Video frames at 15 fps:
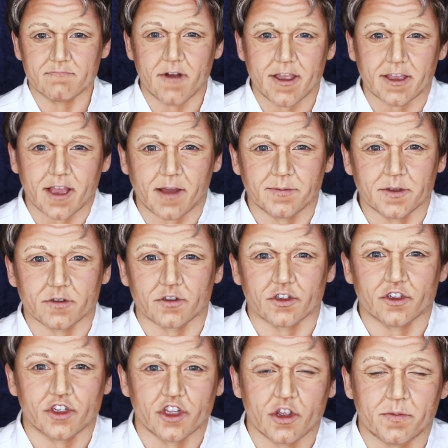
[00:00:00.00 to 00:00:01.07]
Wake up, you
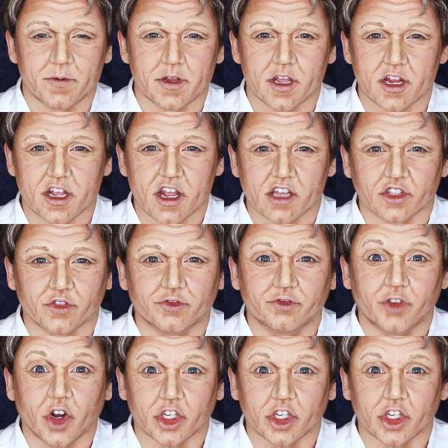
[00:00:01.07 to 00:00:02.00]
stupid idiots.